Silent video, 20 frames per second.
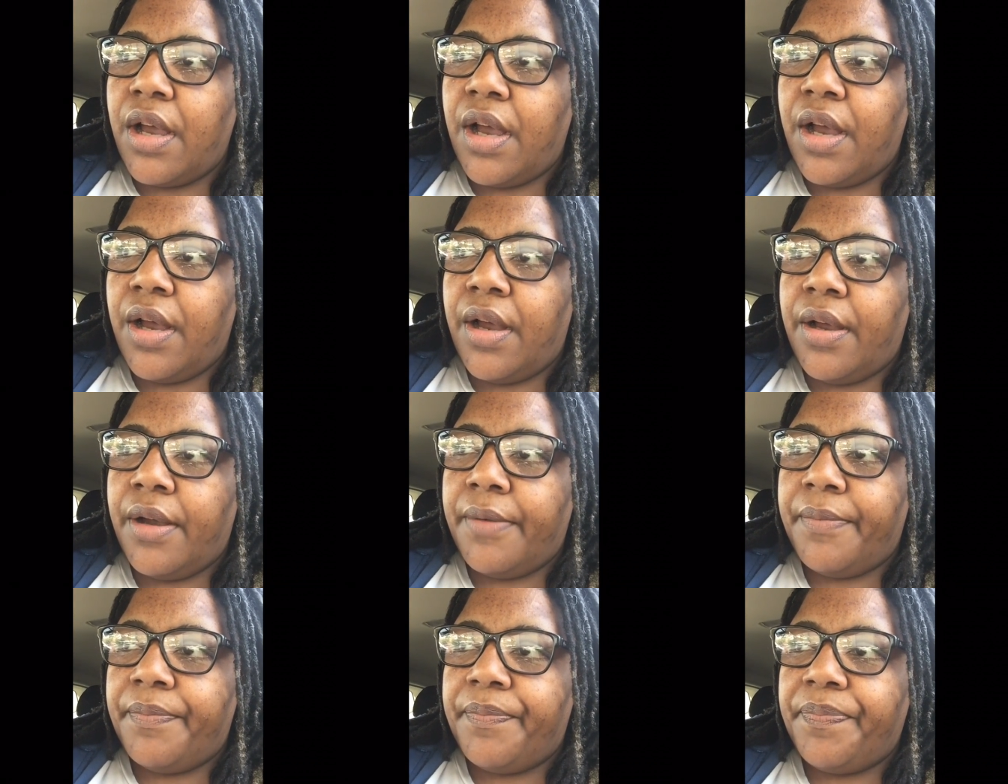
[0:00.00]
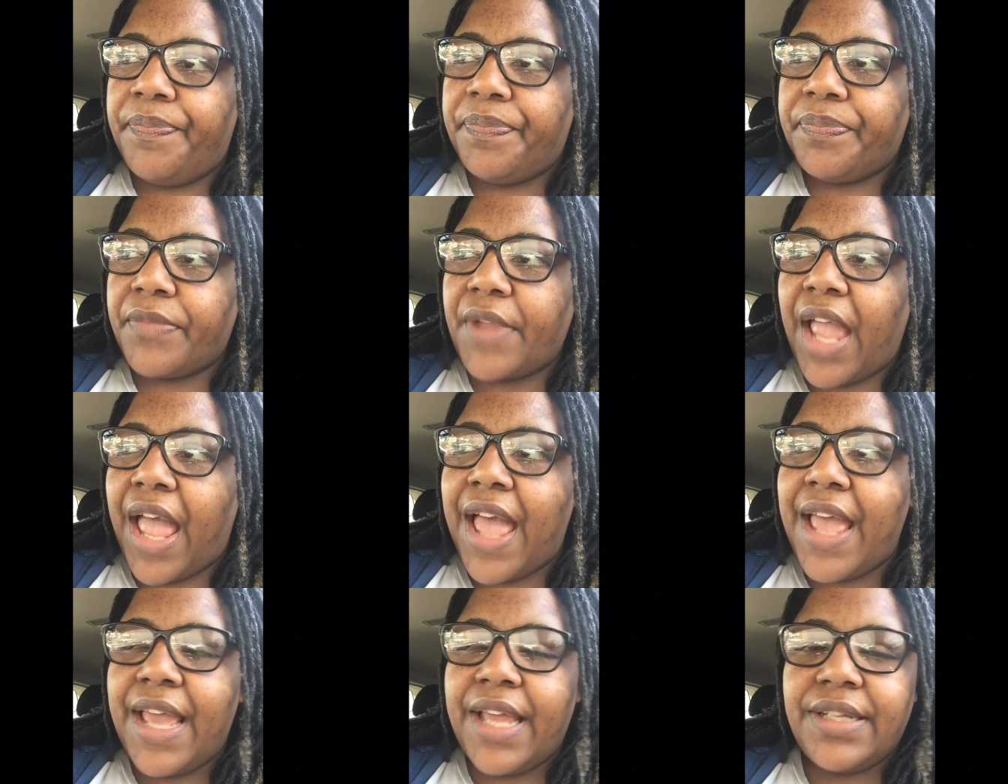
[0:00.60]

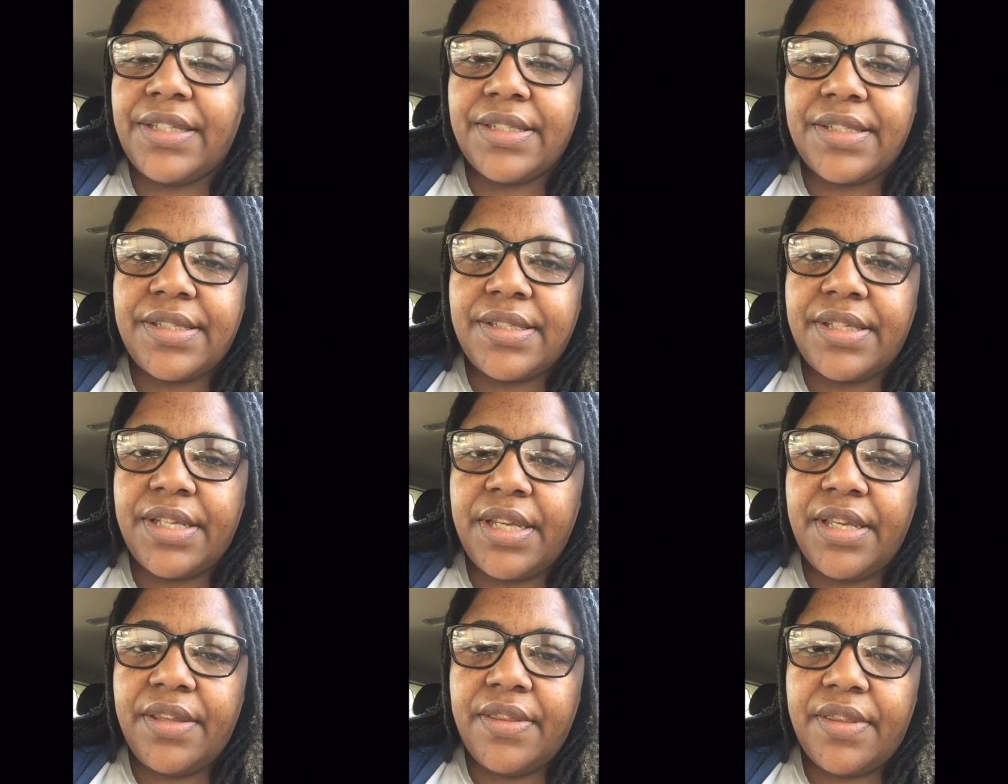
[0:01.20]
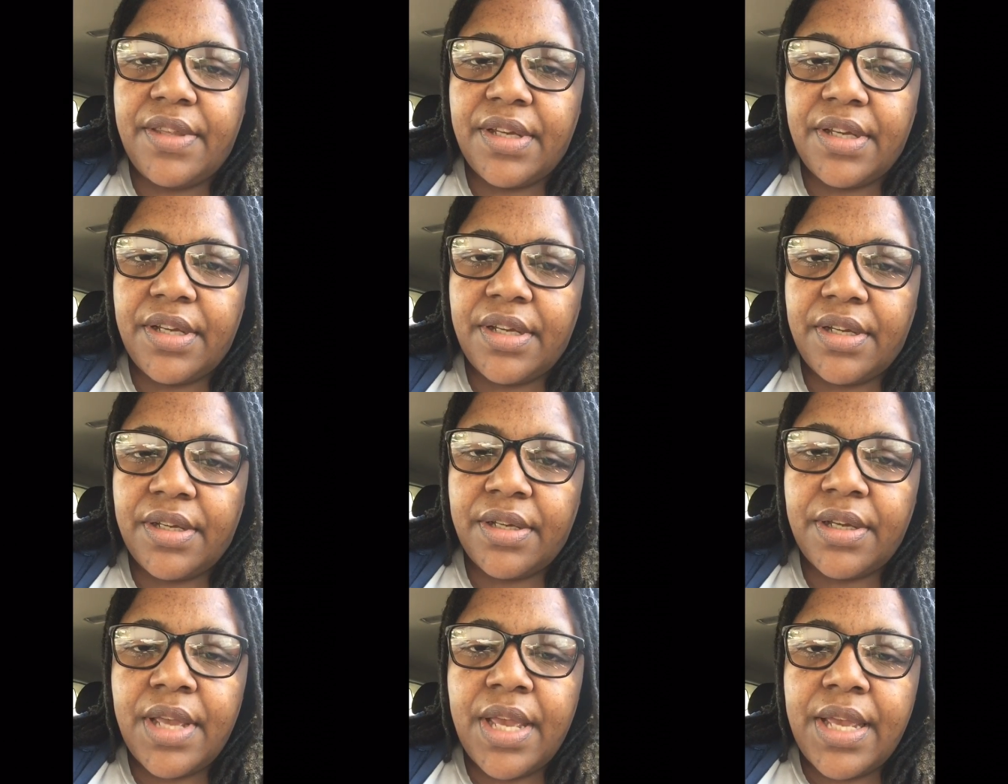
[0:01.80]
I had to see
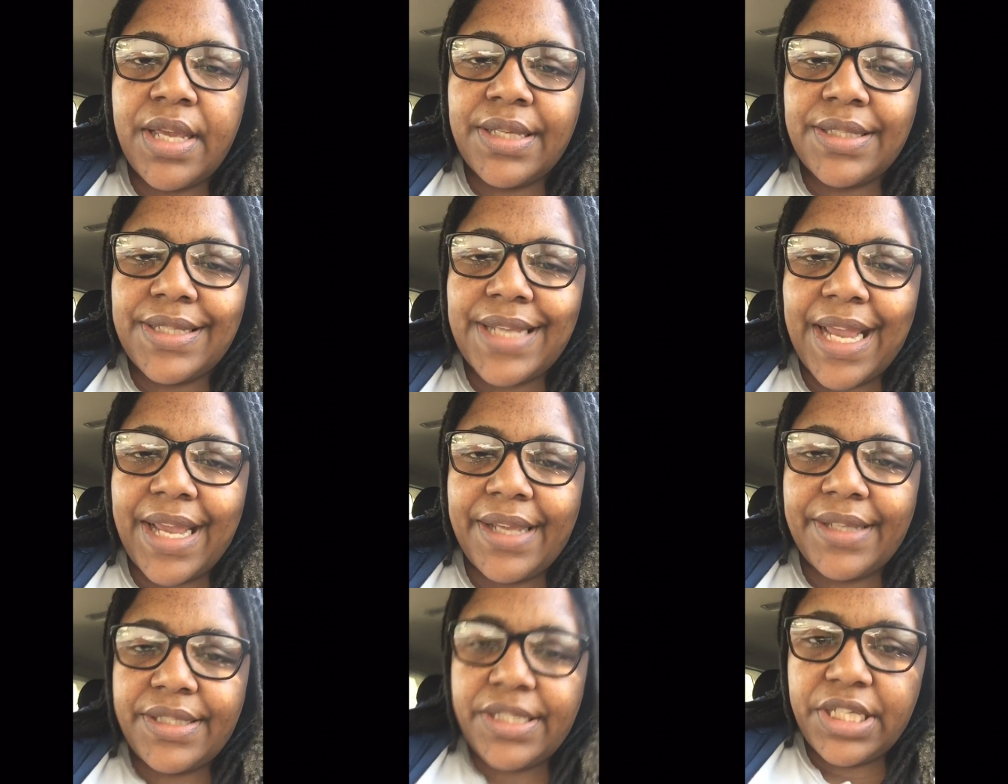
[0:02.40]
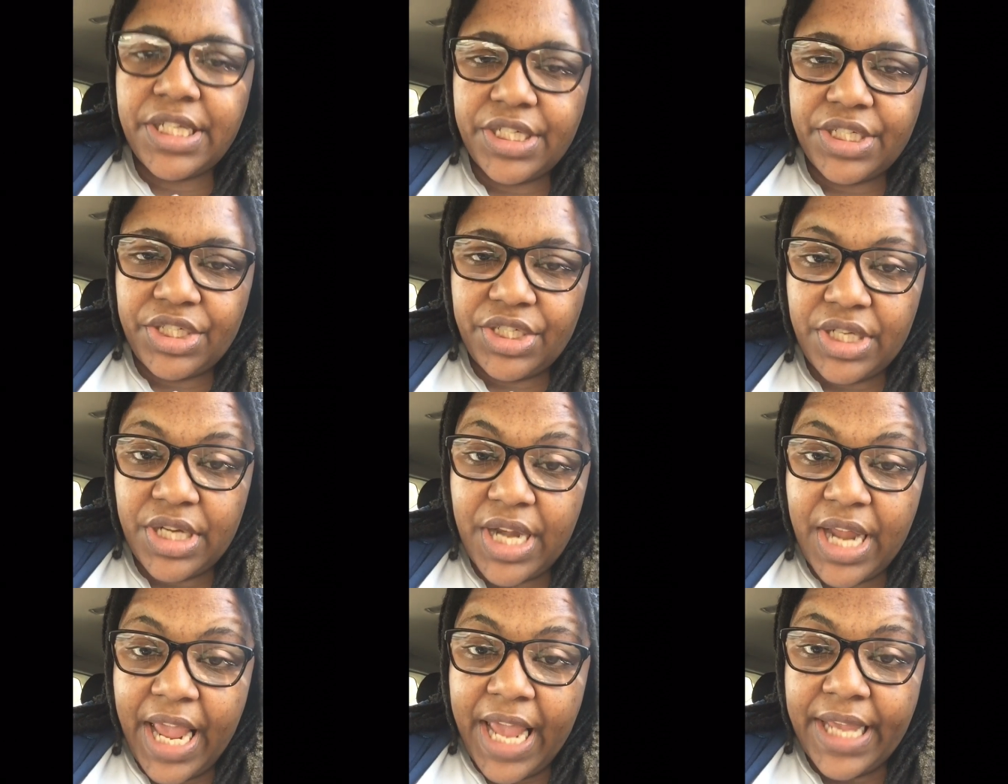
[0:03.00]
the
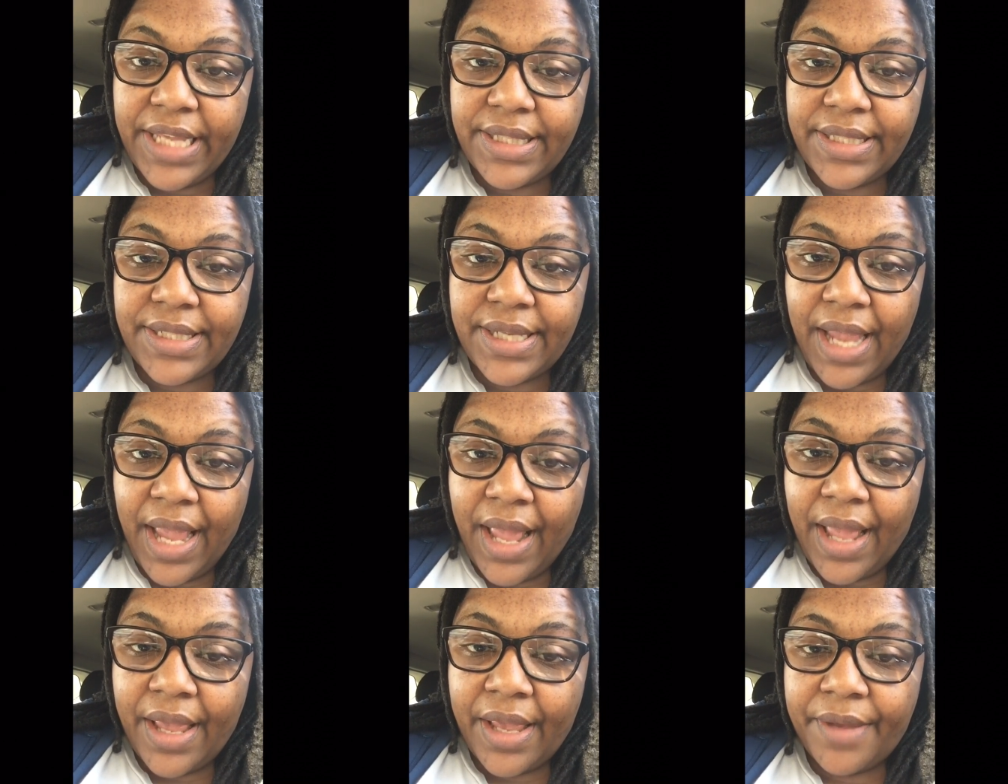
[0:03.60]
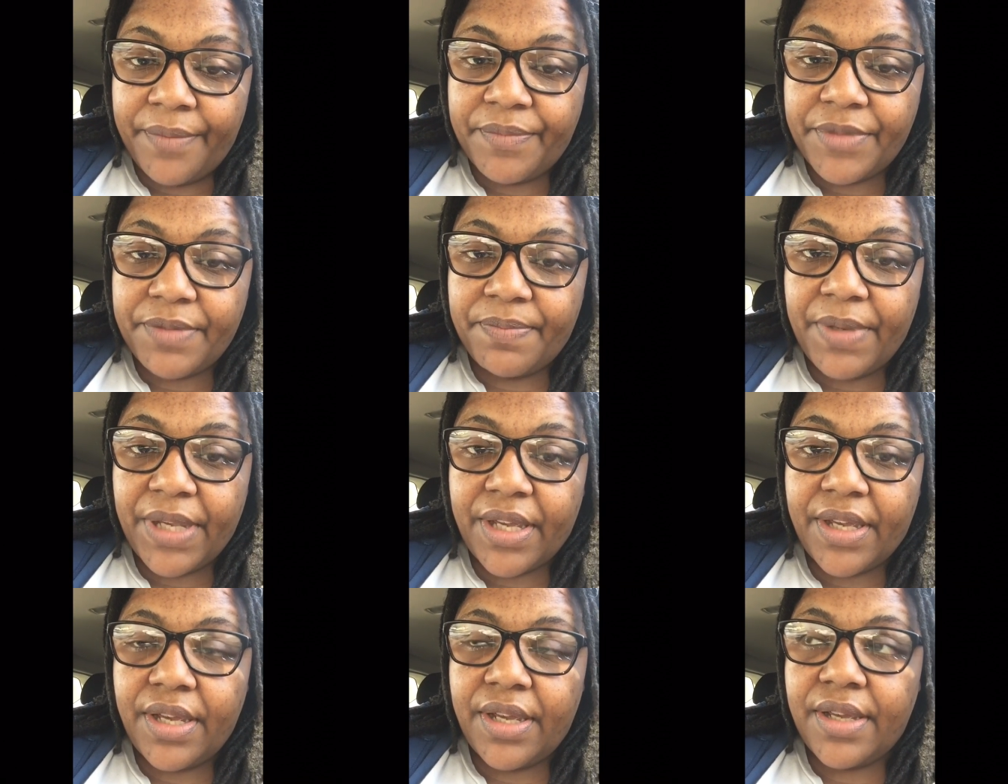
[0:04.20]
dietitian 8 times
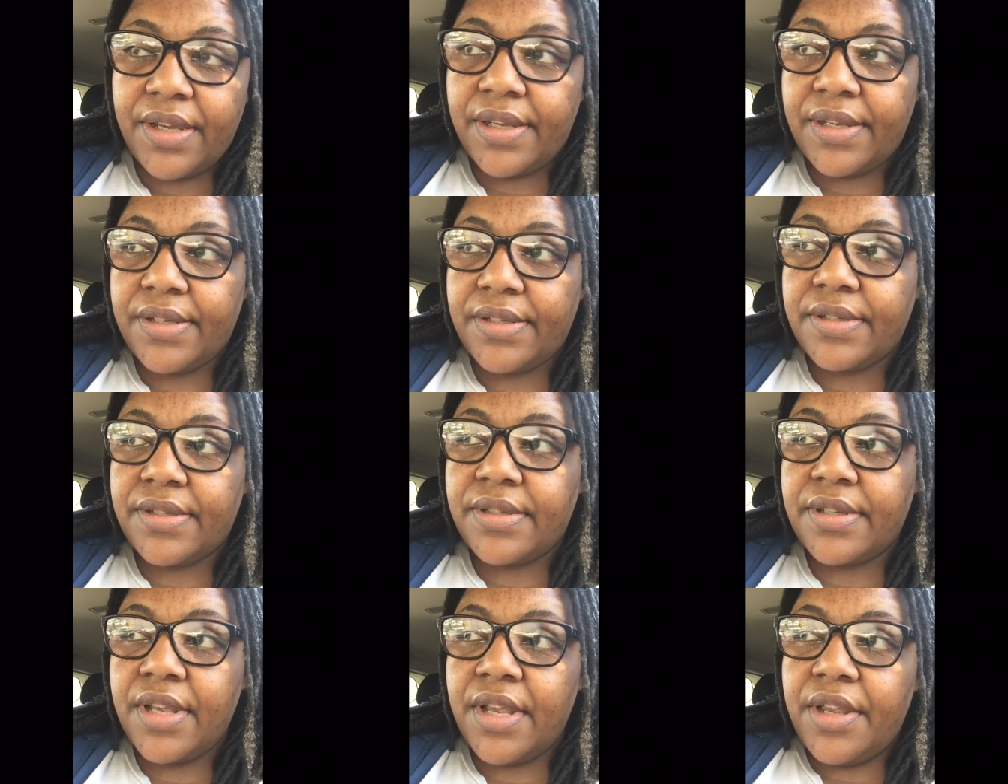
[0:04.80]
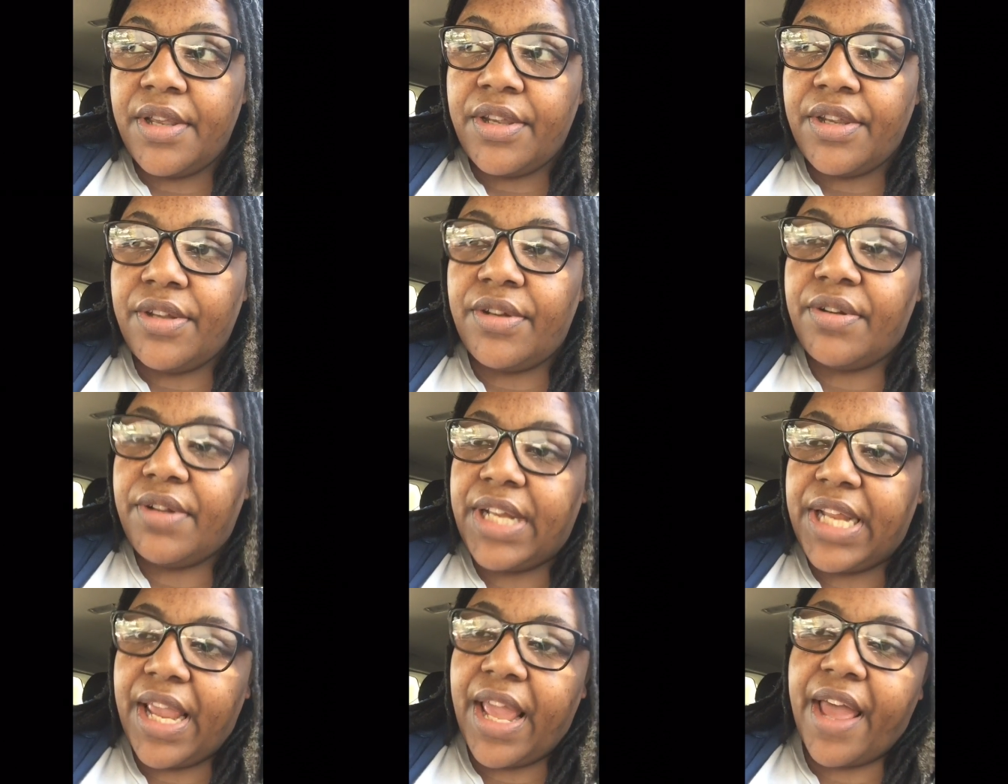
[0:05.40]
because
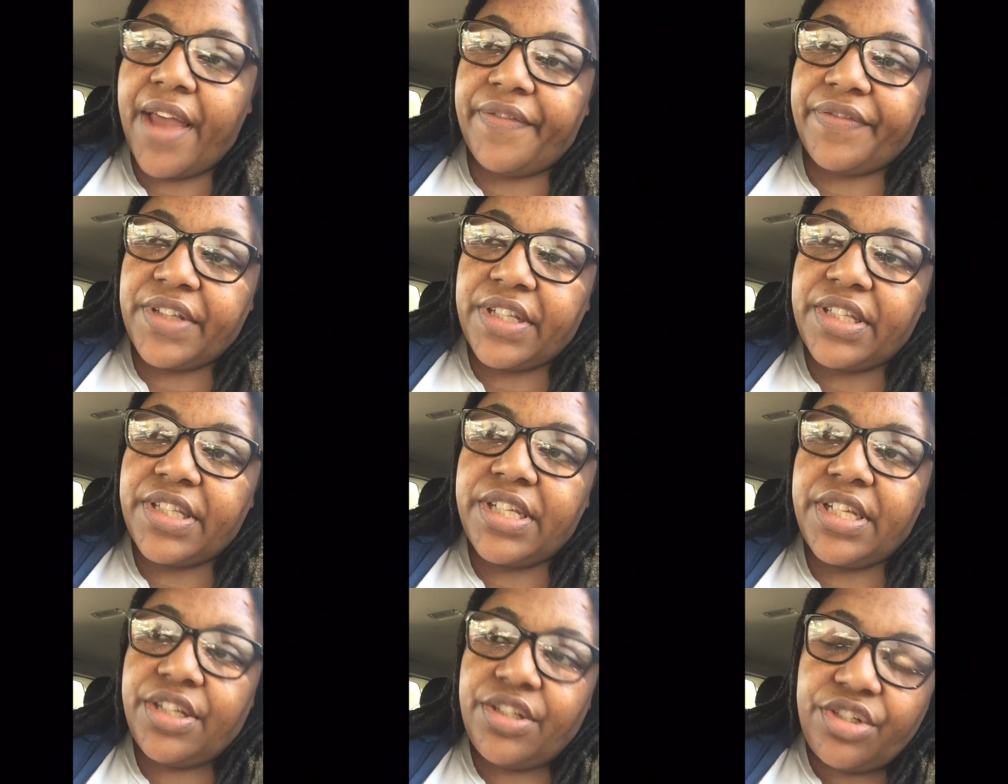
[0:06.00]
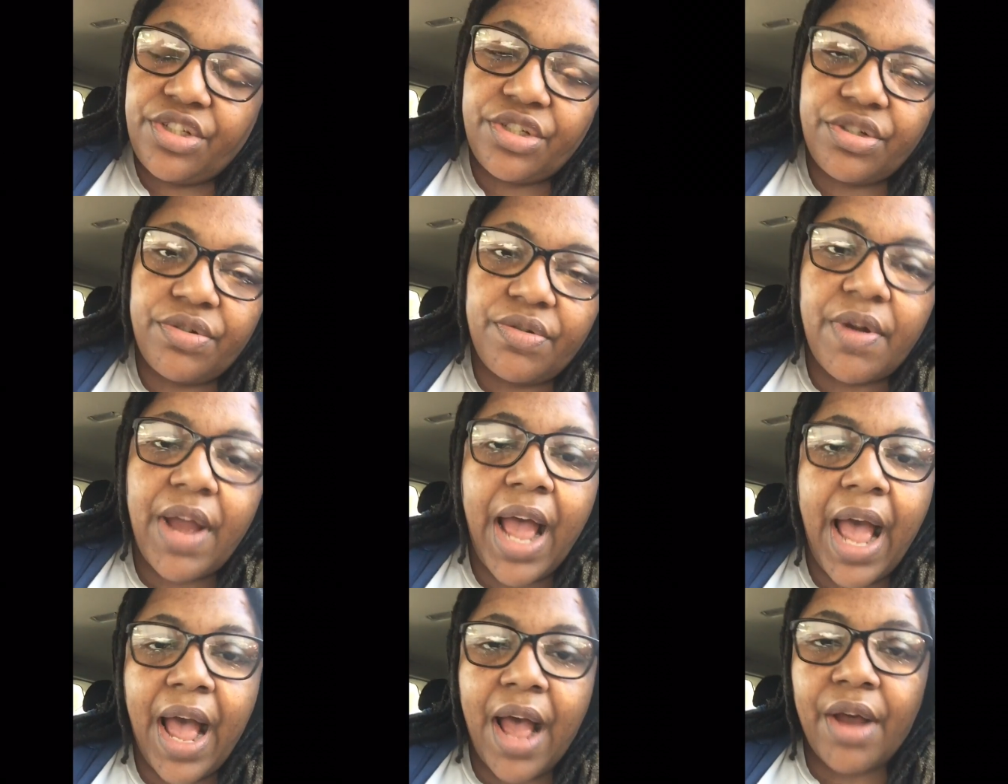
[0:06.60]
they have to teach
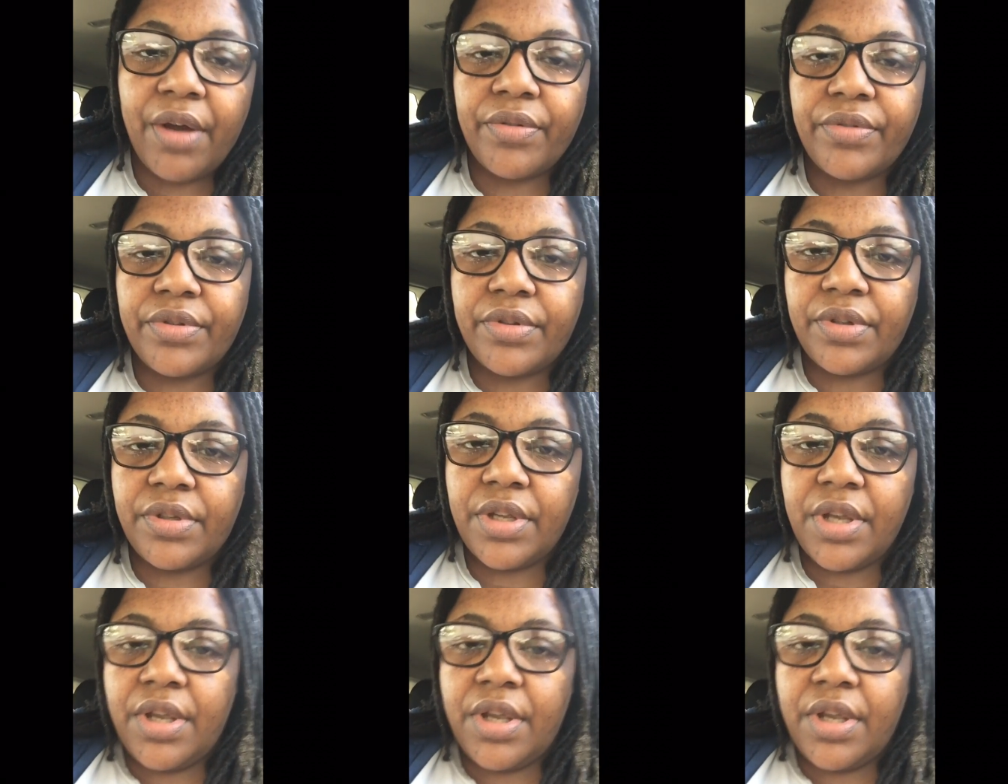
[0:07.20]
you how